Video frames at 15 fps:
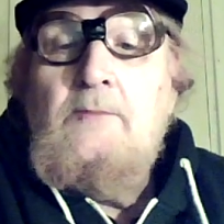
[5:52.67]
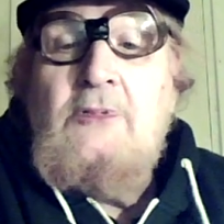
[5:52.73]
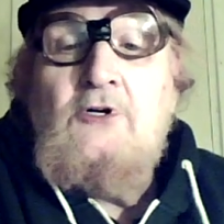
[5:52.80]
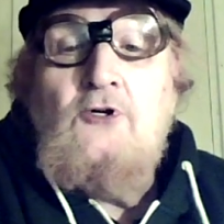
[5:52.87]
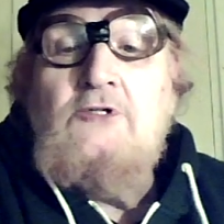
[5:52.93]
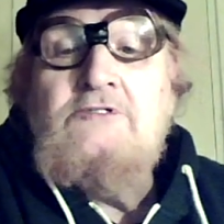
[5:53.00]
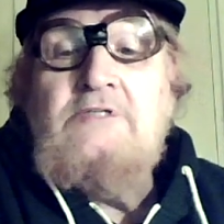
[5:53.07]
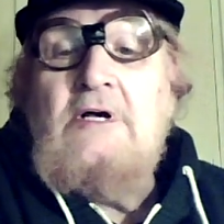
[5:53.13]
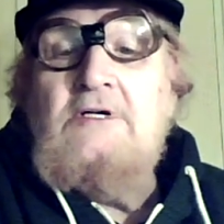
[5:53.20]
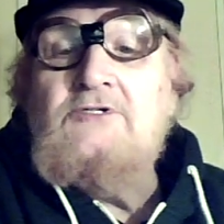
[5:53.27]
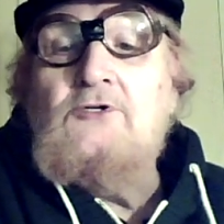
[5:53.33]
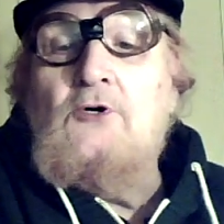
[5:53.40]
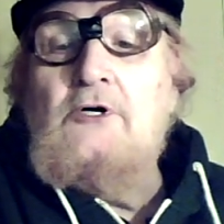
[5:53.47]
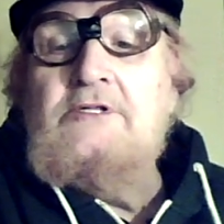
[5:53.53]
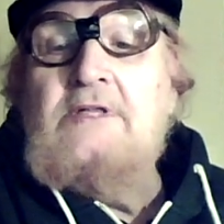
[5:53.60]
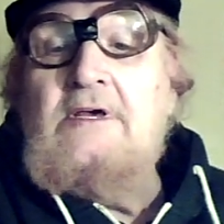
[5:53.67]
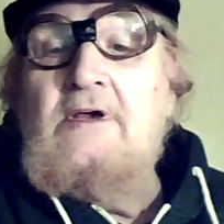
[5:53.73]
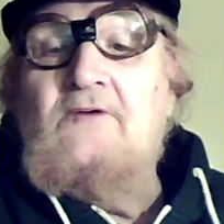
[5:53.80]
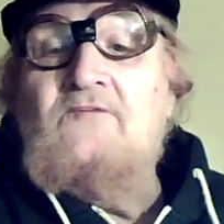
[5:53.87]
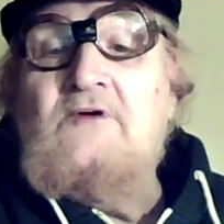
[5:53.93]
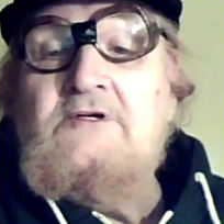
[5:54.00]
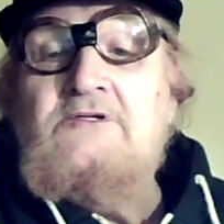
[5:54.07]
because that's all I
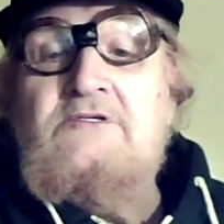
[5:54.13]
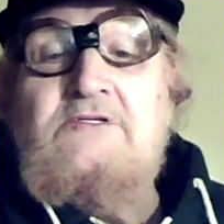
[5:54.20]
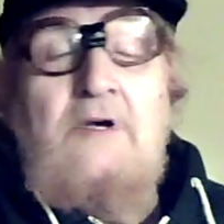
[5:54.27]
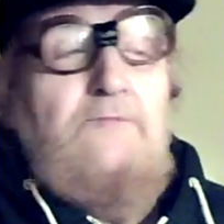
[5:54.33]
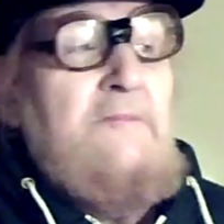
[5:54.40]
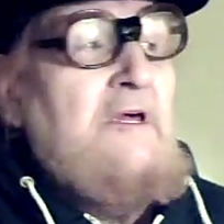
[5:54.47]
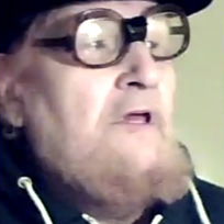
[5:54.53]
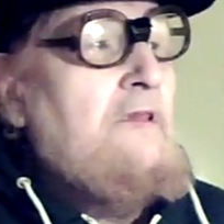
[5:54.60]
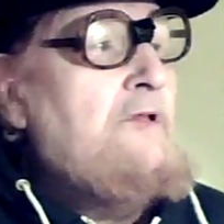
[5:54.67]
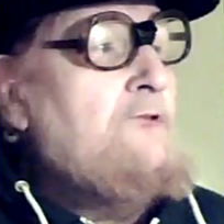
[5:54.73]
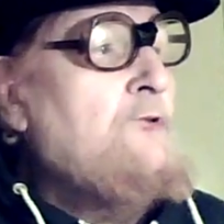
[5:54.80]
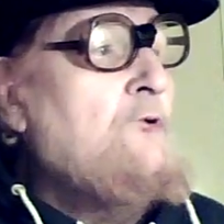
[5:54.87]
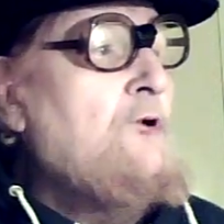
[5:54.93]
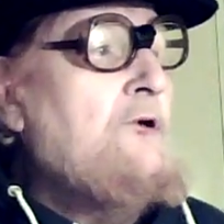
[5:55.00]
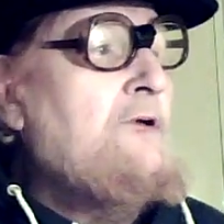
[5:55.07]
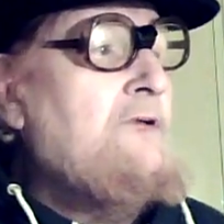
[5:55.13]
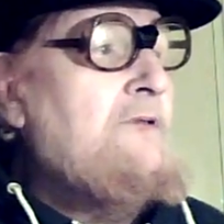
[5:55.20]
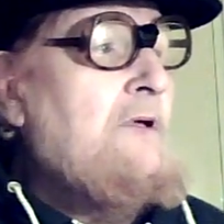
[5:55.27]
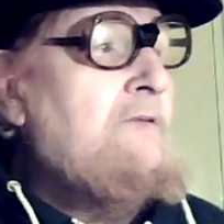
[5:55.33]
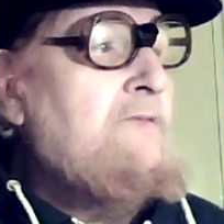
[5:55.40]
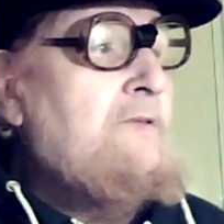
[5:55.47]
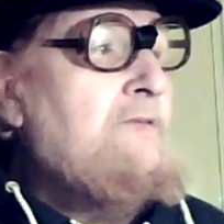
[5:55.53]
do. If it's somebody at the
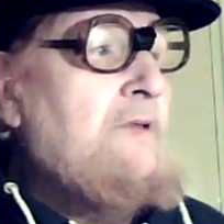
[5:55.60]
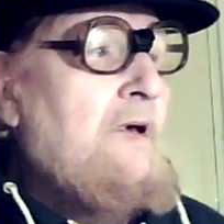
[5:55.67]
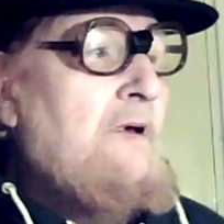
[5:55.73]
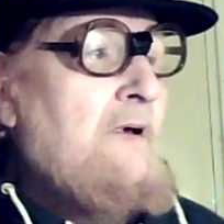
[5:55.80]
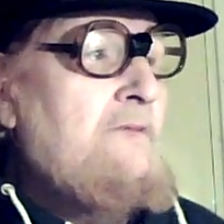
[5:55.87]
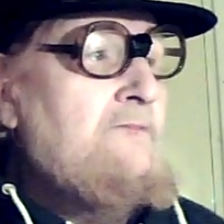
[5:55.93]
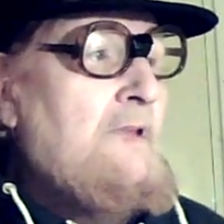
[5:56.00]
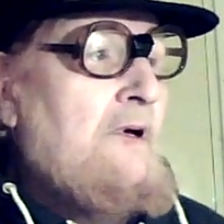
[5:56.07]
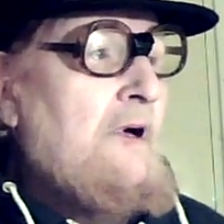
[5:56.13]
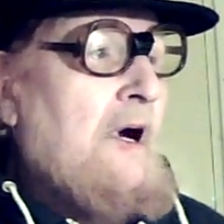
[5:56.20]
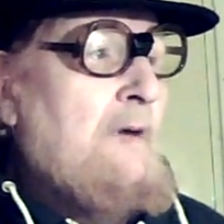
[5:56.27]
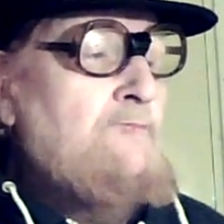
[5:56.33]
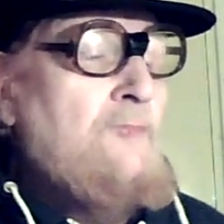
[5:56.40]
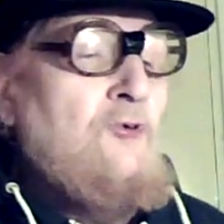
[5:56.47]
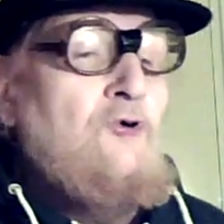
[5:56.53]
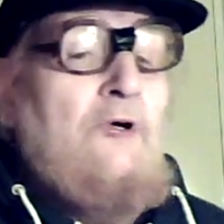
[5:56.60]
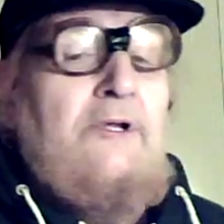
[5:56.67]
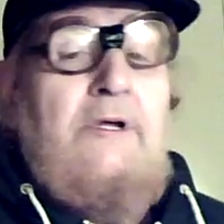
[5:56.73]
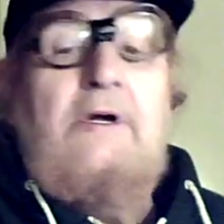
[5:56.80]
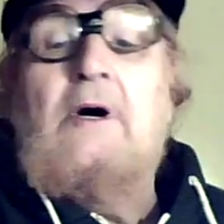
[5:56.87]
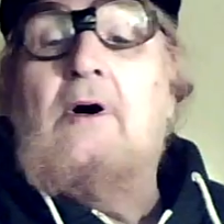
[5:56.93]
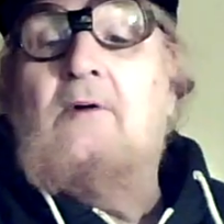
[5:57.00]
door, I'm going
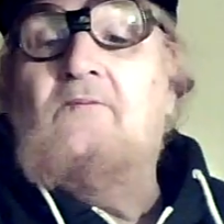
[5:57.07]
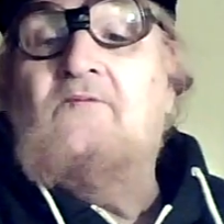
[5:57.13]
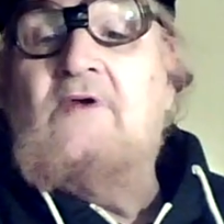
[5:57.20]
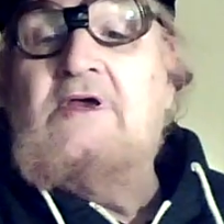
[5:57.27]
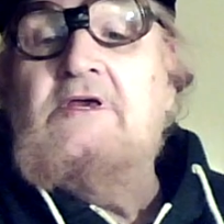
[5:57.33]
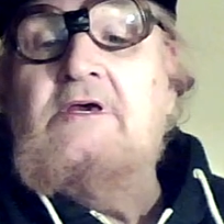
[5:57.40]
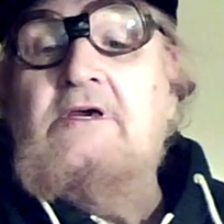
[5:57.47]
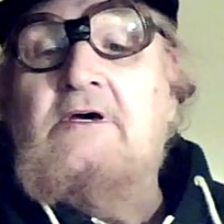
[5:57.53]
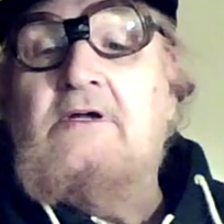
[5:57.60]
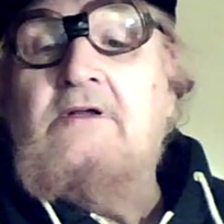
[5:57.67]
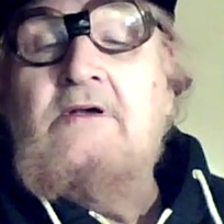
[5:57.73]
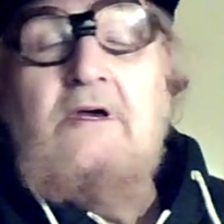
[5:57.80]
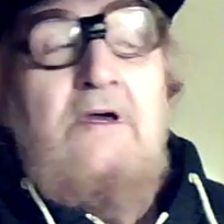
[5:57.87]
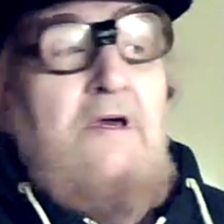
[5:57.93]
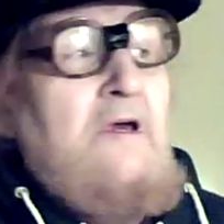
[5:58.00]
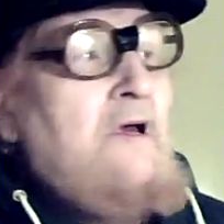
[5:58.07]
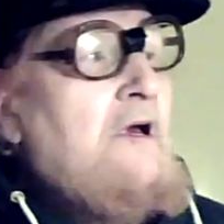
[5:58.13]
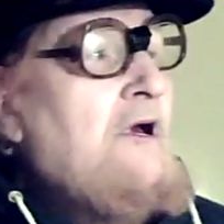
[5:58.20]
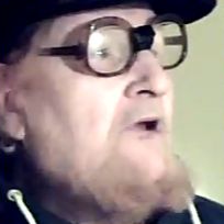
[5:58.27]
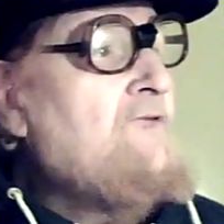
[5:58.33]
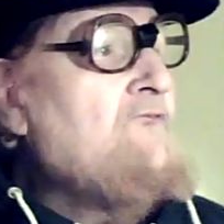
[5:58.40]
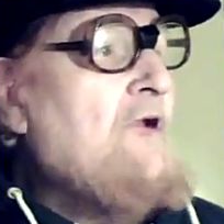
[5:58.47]
to get up to here
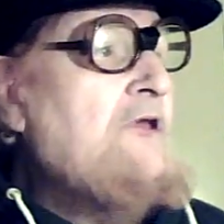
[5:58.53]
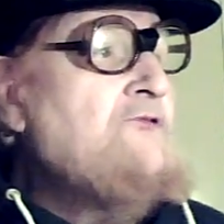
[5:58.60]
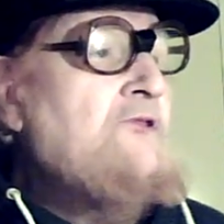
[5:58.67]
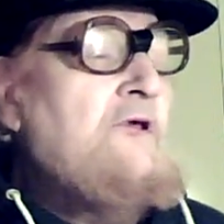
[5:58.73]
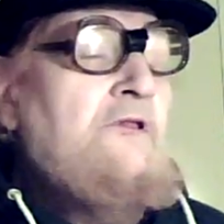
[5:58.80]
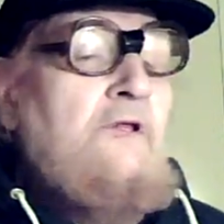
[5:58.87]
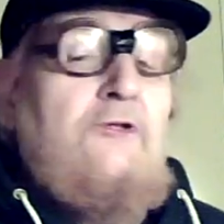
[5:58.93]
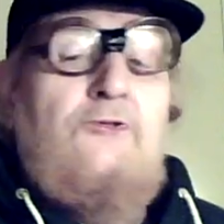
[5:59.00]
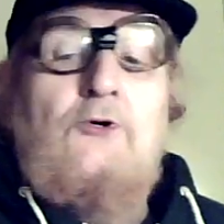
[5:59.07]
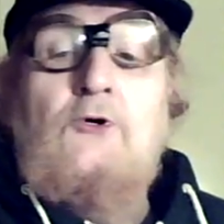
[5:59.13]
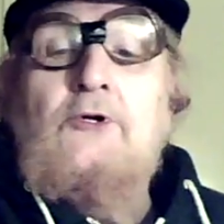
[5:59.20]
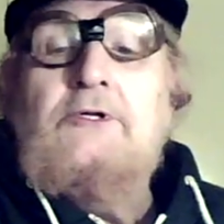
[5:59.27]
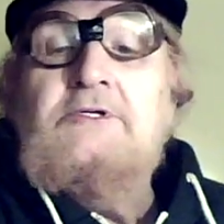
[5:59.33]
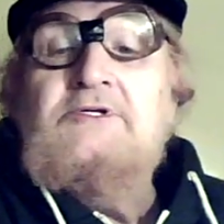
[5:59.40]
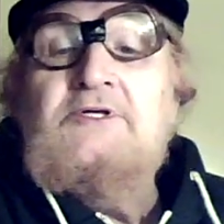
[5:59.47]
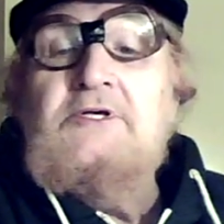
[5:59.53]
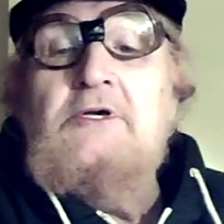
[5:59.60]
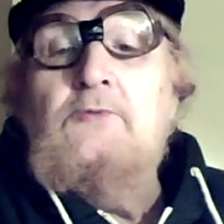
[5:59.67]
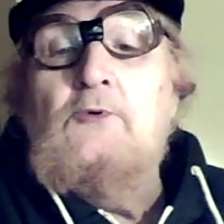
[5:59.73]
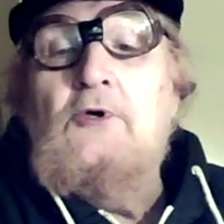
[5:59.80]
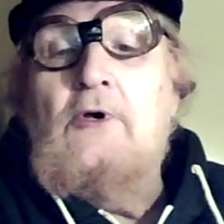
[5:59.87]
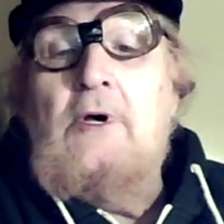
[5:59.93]
and run to the door to see
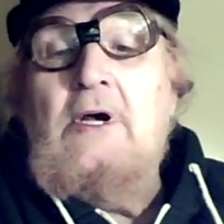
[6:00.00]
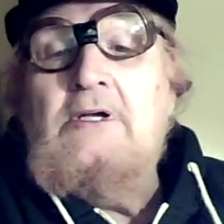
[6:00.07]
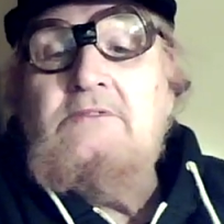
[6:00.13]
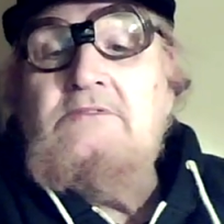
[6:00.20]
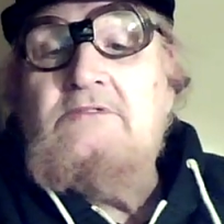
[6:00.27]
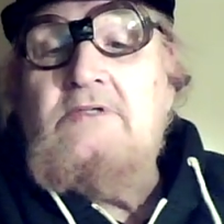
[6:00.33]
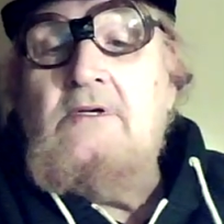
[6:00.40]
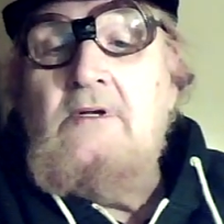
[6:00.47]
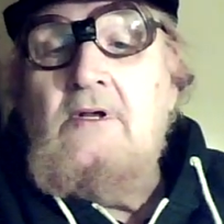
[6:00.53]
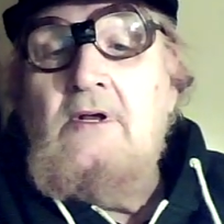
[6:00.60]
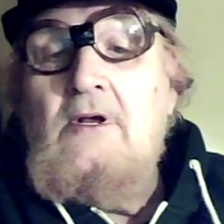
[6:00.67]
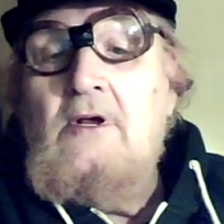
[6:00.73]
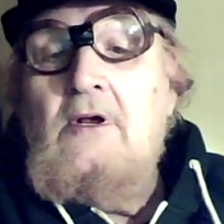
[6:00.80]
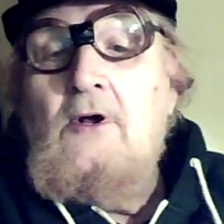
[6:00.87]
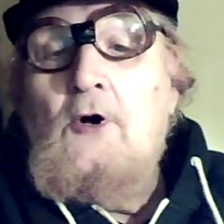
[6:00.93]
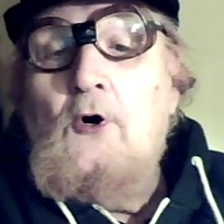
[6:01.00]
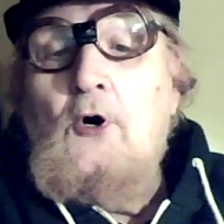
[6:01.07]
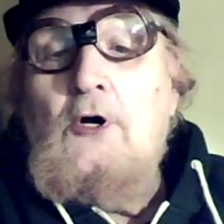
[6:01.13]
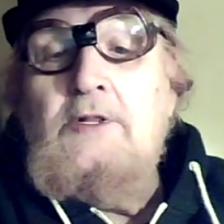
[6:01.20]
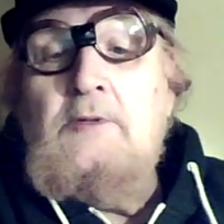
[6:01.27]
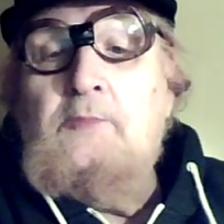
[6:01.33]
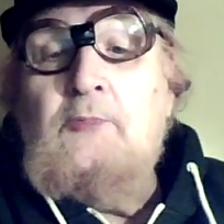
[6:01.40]
who it is.
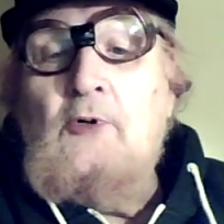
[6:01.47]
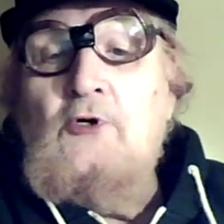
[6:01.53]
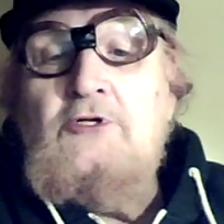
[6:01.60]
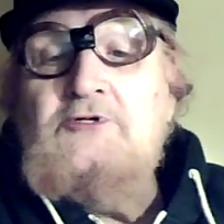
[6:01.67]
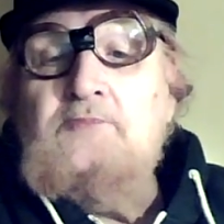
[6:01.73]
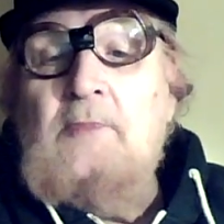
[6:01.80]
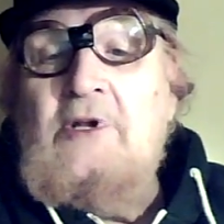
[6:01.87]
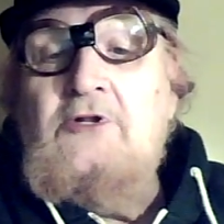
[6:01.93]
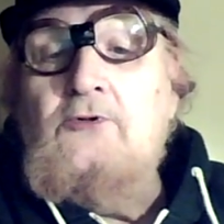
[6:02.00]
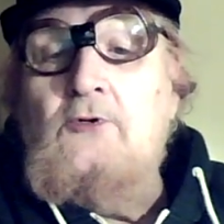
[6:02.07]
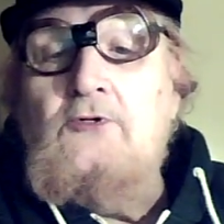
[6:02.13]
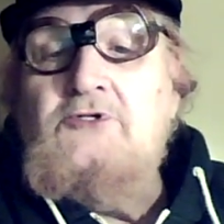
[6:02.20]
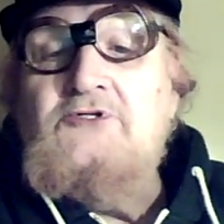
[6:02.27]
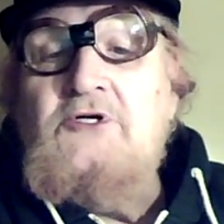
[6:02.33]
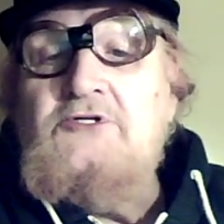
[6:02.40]
Or the postman will